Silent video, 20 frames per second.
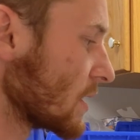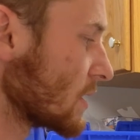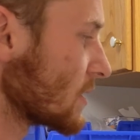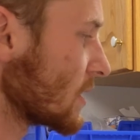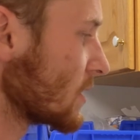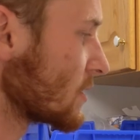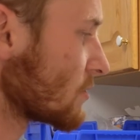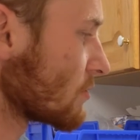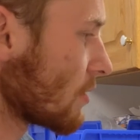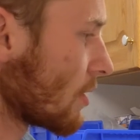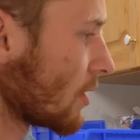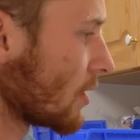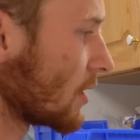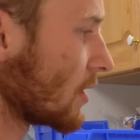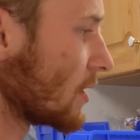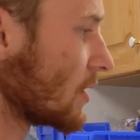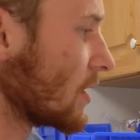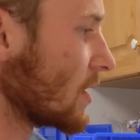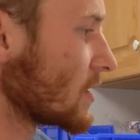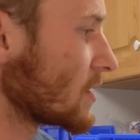since it's
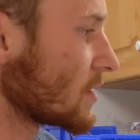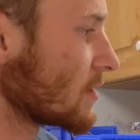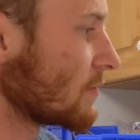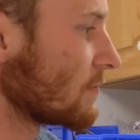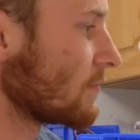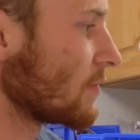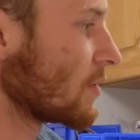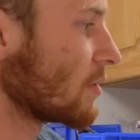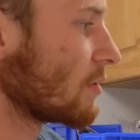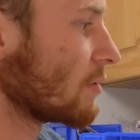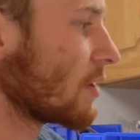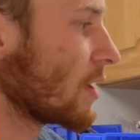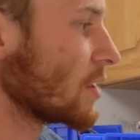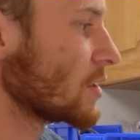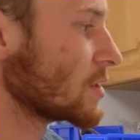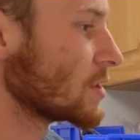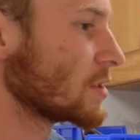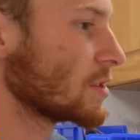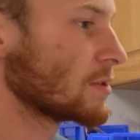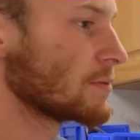running in this
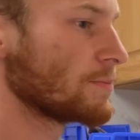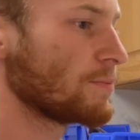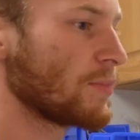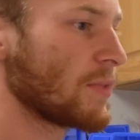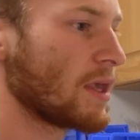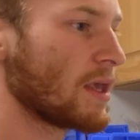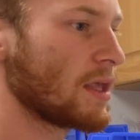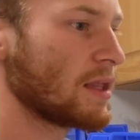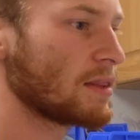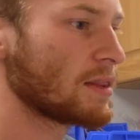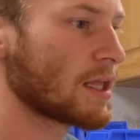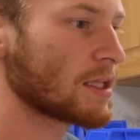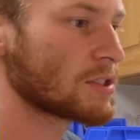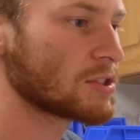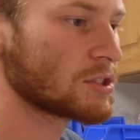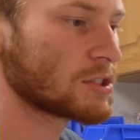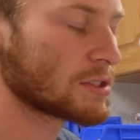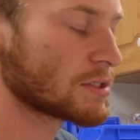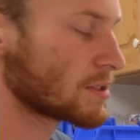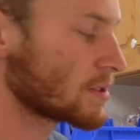configuration,
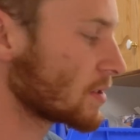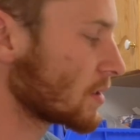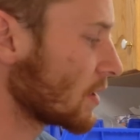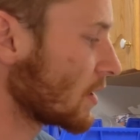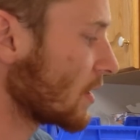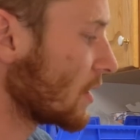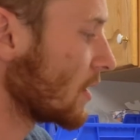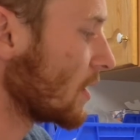that's just